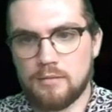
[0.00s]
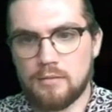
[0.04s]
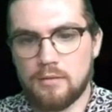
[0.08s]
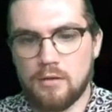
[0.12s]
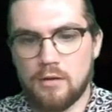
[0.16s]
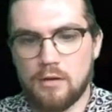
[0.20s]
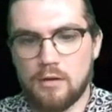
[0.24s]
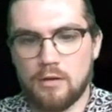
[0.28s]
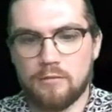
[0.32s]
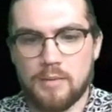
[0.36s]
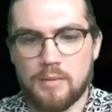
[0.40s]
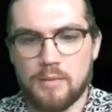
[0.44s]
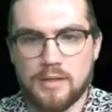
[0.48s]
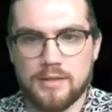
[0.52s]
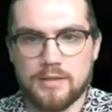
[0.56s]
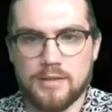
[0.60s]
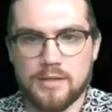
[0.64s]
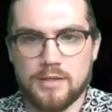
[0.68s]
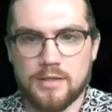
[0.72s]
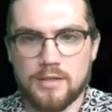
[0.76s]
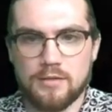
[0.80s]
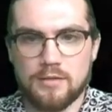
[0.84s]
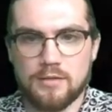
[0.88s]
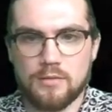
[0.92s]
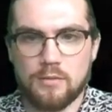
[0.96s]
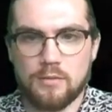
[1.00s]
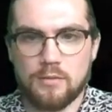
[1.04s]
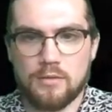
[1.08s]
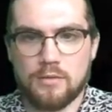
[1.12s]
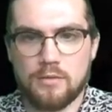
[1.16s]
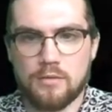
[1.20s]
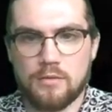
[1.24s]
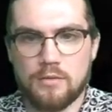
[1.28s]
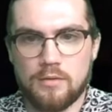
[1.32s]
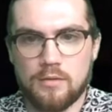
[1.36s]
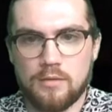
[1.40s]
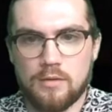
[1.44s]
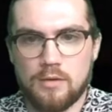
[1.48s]
all of my decisions were
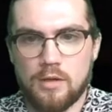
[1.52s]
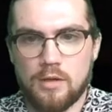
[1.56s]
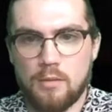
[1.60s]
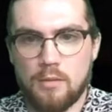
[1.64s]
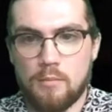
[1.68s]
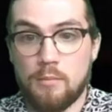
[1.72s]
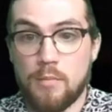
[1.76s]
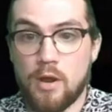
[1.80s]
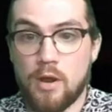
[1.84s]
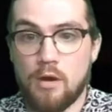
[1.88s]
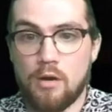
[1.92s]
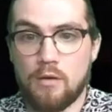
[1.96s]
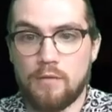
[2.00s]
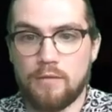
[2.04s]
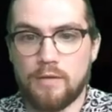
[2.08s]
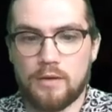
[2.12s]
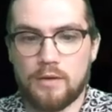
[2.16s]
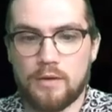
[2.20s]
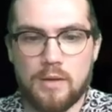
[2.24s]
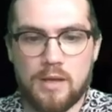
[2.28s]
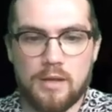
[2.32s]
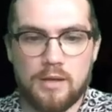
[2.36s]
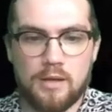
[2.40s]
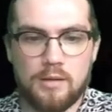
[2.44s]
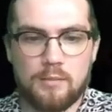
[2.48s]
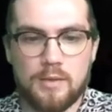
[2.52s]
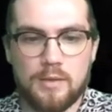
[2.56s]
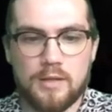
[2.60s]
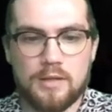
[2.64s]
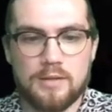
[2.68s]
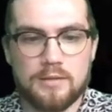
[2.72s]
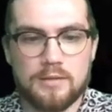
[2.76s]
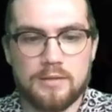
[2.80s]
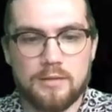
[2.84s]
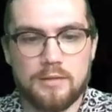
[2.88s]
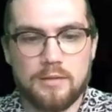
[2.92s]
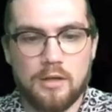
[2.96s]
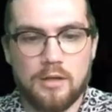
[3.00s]
perfect by any
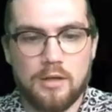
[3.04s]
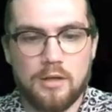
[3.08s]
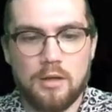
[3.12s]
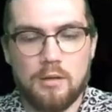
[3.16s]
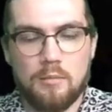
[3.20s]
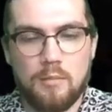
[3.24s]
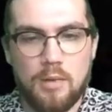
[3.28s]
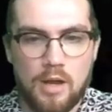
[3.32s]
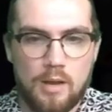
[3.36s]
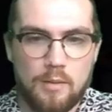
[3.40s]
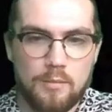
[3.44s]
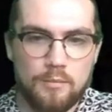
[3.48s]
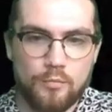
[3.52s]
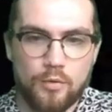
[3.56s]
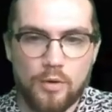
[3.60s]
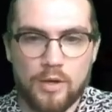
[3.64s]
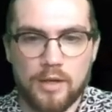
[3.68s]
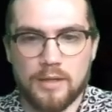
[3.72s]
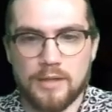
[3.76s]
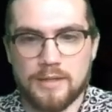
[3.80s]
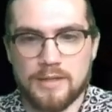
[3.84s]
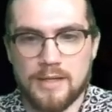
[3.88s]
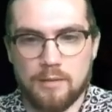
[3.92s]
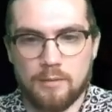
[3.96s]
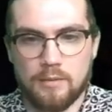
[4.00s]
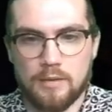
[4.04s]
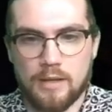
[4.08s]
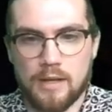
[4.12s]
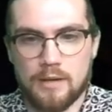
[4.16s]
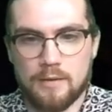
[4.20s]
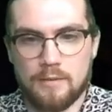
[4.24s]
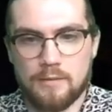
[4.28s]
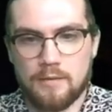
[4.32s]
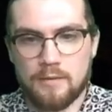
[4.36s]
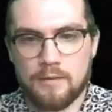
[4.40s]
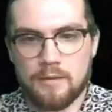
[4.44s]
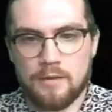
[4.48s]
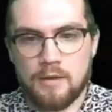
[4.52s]
means, but I'm pretty content with that.
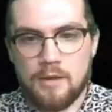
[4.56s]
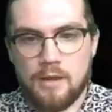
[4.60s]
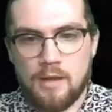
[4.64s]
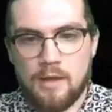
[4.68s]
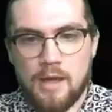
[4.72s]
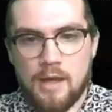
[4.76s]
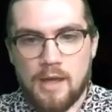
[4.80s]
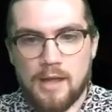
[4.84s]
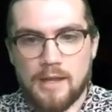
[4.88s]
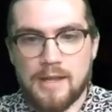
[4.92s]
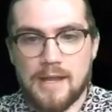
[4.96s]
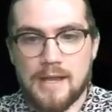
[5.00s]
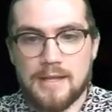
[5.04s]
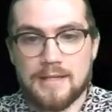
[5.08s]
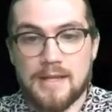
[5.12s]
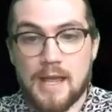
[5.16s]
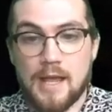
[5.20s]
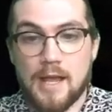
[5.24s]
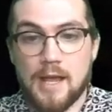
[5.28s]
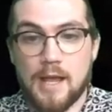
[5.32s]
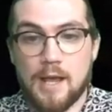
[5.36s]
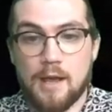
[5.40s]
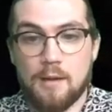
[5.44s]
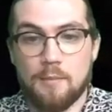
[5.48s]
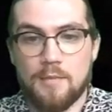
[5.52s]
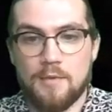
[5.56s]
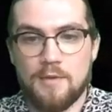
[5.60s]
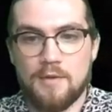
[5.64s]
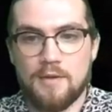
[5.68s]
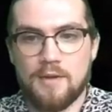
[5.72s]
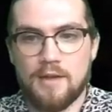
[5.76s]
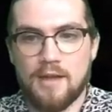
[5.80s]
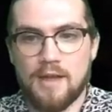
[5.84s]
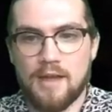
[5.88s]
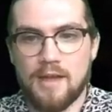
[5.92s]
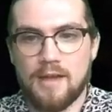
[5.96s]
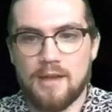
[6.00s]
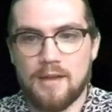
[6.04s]
And yes, I am
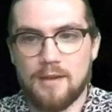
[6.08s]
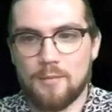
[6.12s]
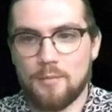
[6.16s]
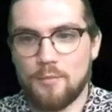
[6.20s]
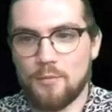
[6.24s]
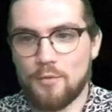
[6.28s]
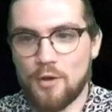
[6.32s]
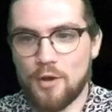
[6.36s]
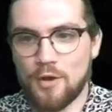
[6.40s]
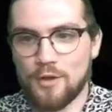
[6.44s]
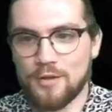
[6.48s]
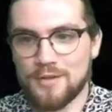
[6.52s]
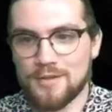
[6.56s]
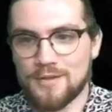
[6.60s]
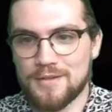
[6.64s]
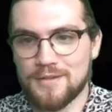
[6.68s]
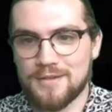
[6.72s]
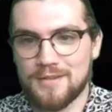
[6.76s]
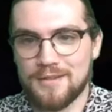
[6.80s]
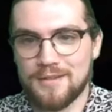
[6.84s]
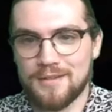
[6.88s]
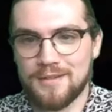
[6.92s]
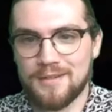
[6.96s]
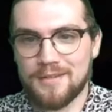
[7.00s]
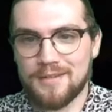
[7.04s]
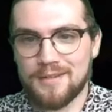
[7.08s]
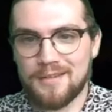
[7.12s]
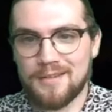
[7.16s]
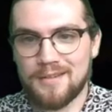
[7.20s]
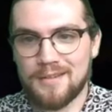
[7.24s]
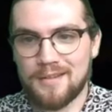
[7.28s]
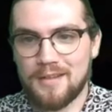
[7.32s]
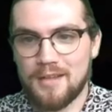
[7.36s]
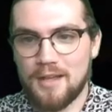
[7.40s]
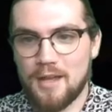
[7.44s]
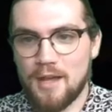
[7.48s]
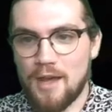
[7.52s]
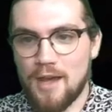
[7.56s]
bronze.
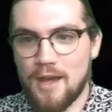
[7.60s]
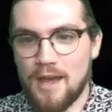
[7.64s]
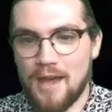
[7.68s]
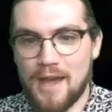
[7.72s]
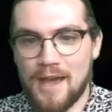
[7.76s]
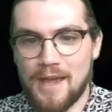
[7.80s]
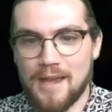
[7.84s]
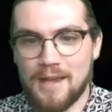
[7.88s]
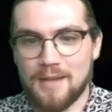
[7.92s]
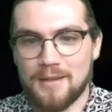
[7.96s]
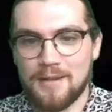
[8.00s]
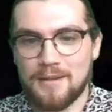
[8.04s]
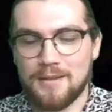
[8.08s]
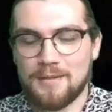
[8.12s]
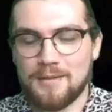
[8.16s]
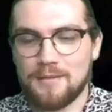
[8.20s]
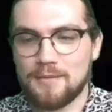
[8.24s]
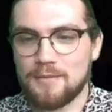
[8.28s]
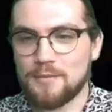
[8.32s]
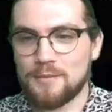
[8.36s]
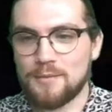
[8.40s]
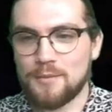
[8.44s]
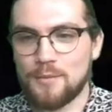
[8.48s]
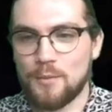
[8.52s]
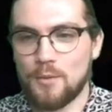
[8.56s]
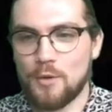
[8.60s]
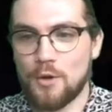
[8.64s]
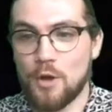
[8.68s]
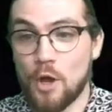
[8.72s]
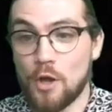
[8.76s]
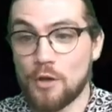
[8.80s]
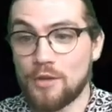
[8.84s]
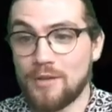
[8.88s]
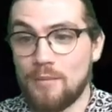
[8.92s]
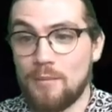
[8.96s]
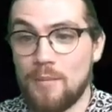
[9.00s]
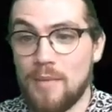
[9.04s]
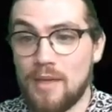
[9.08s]
I
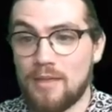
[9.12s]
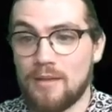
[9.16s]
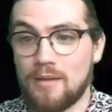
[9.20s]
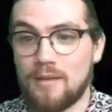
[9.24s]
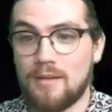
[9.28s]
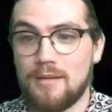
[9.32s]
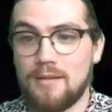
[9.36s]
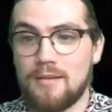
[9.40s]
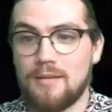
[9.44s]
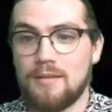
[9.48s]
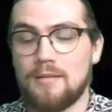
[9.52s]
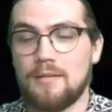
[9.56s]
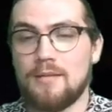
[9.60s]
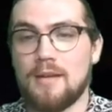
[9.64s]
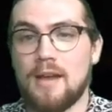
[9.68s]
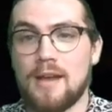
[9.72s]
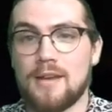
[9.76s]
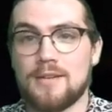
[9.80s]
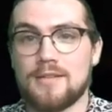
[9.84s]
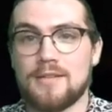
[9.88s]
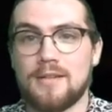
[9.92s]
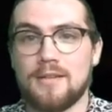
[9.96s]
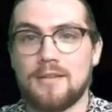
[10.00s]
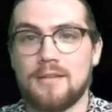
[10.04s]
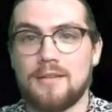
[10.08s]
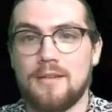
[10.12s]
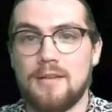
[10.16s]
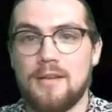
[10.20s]
got to Mythic actually.